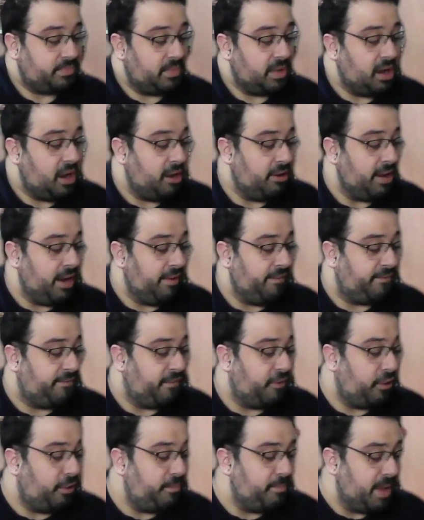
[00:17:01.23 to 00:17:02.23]
All right.
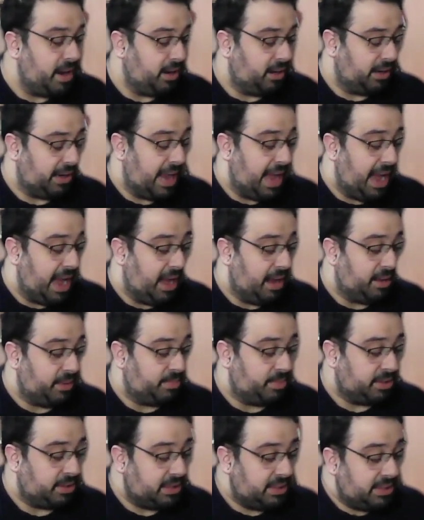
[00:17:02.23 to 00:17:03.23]
Full Metal
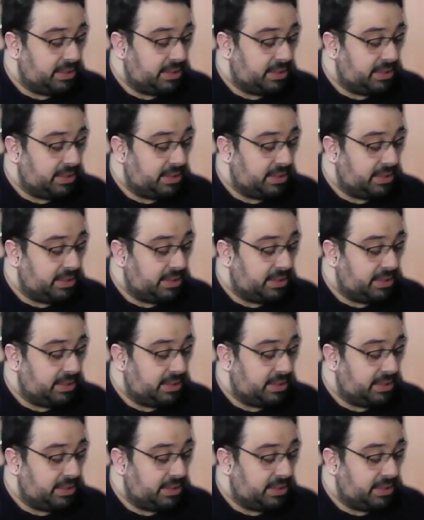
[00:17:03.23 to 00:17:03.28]
Lab.